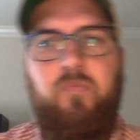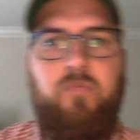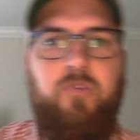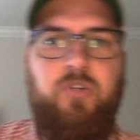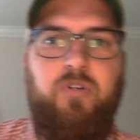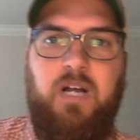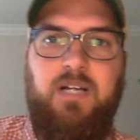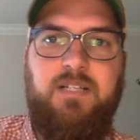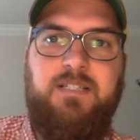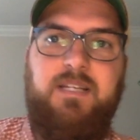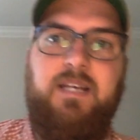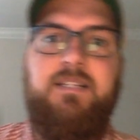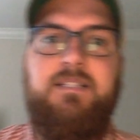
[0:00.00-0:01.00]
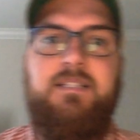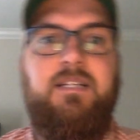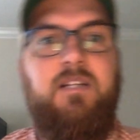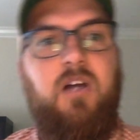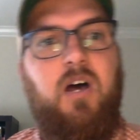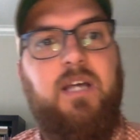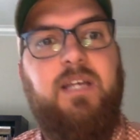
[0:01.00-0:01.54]
United States did
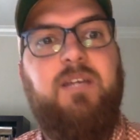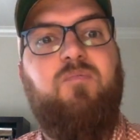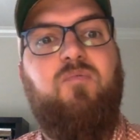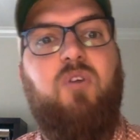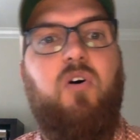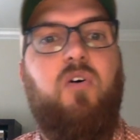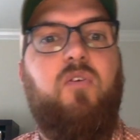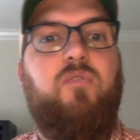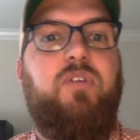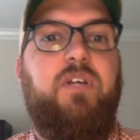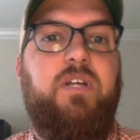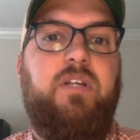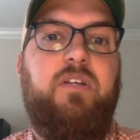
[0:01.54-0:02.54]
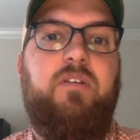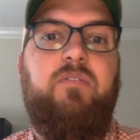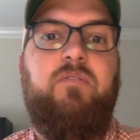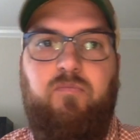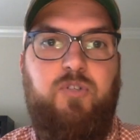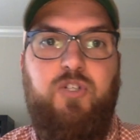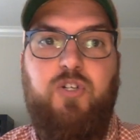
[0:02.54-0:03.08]
not get involved in
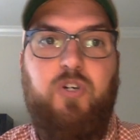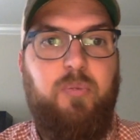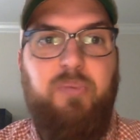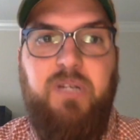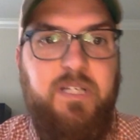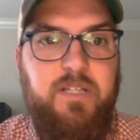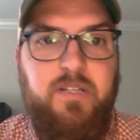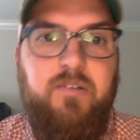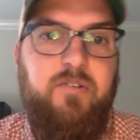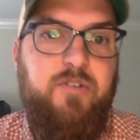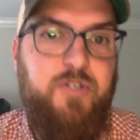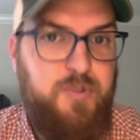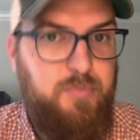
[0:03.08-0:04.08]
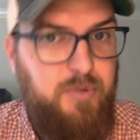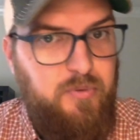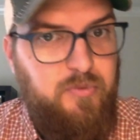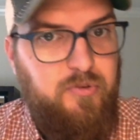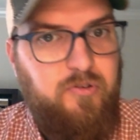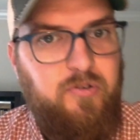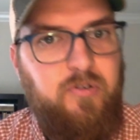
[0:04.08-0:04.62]
European
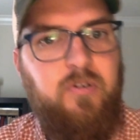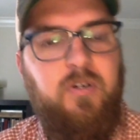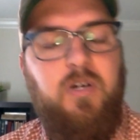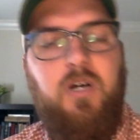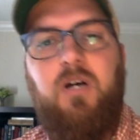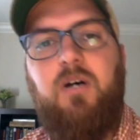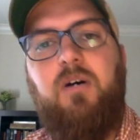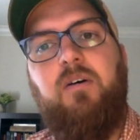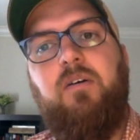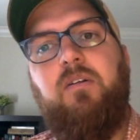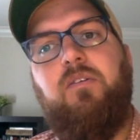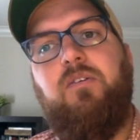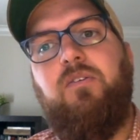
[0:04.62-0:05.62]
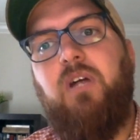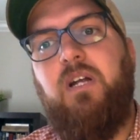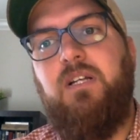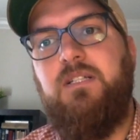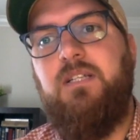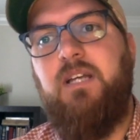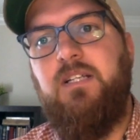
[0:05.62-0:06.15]
disputes. The United
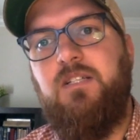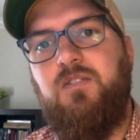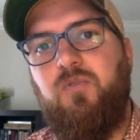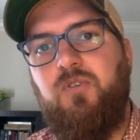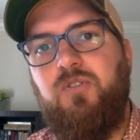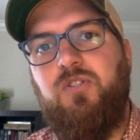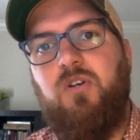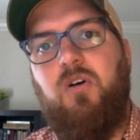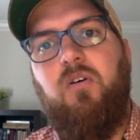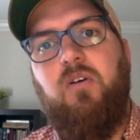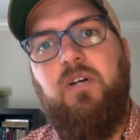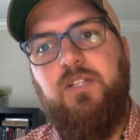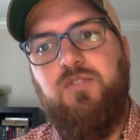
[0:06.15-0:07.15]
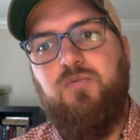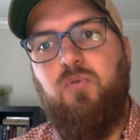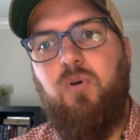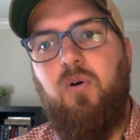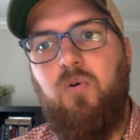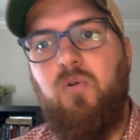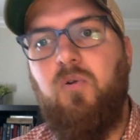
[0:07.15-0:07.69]
States sort of saw its
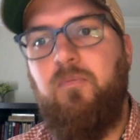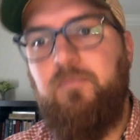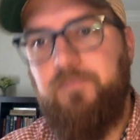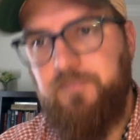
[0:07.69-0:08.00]
role